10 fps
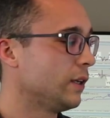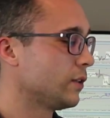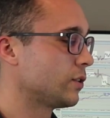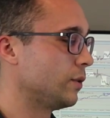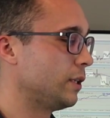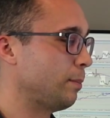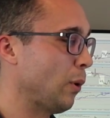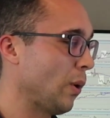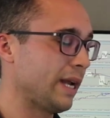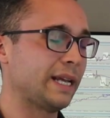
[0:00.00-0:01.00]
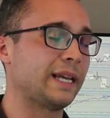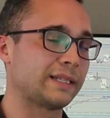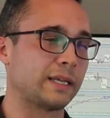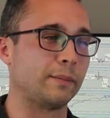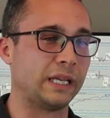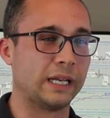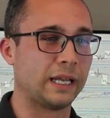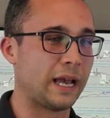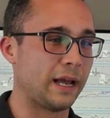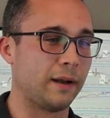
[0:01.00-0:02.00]
So the point I guess I'm
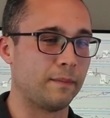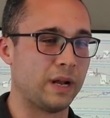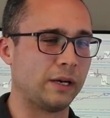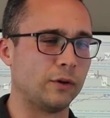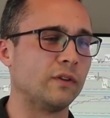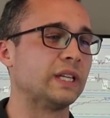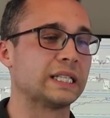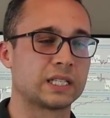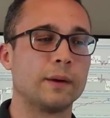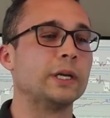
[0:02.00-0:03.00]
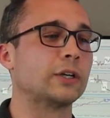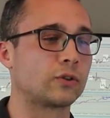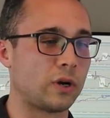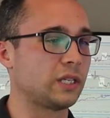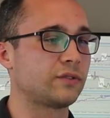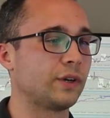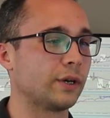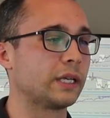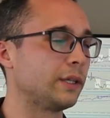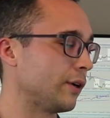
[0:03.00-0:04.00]
getting at, I don't know if that's coming across
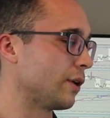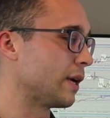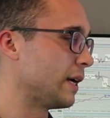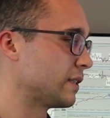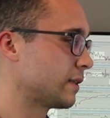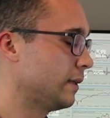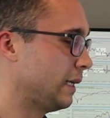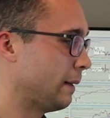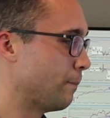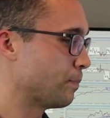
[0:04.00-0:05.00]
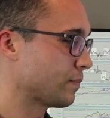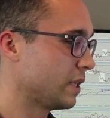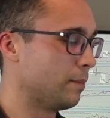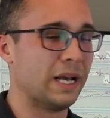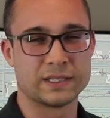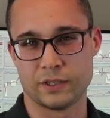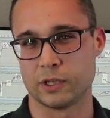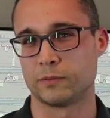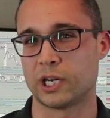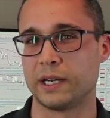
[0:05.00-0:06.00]
very clear to you guys, the message
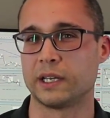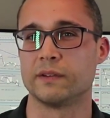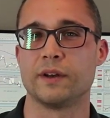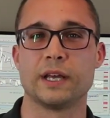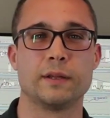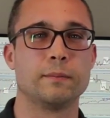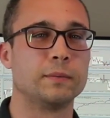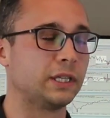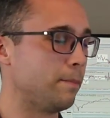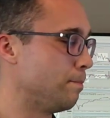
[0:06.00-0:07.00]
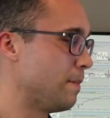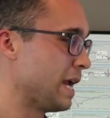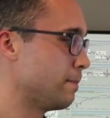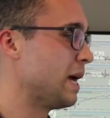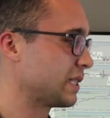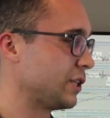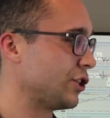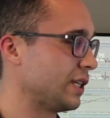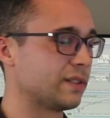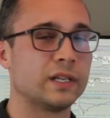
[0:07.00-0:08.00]
I'm trying to convey, but the main message
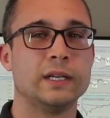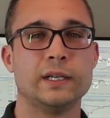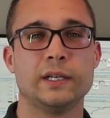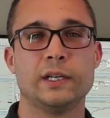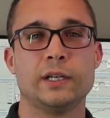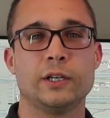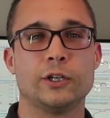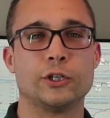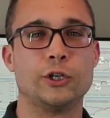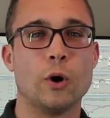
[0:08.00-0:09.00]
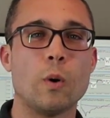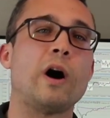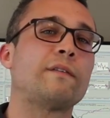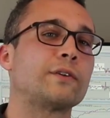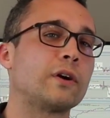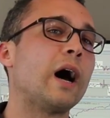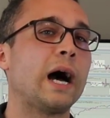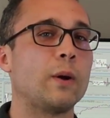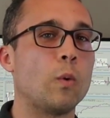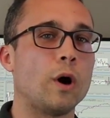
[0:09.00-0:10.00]
is go off your
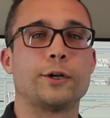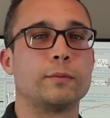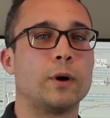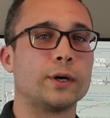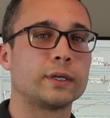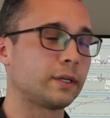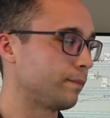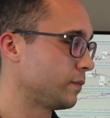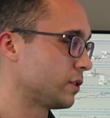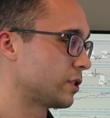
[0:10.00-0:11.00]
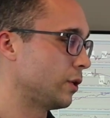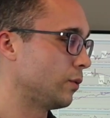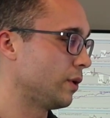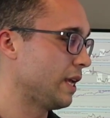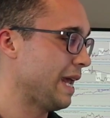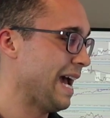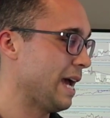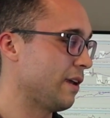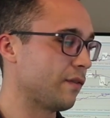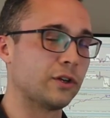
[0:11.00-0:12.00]
high water mark. So
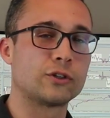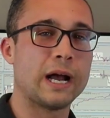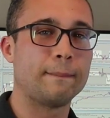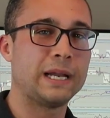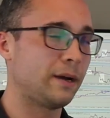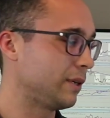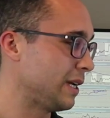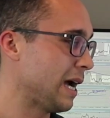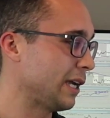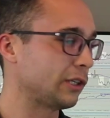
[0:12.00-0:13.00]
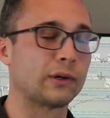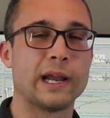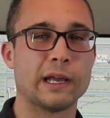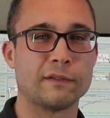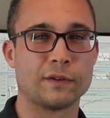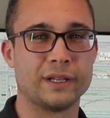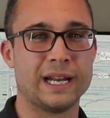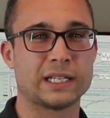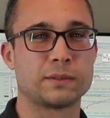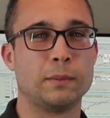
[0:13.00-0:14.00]
if you drop down to 9 grand for the
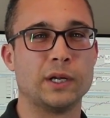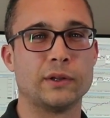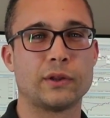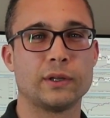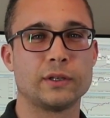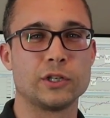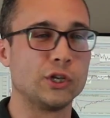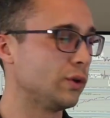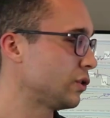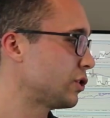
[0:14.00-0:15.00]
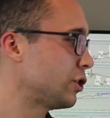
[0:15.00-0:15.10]
next month, use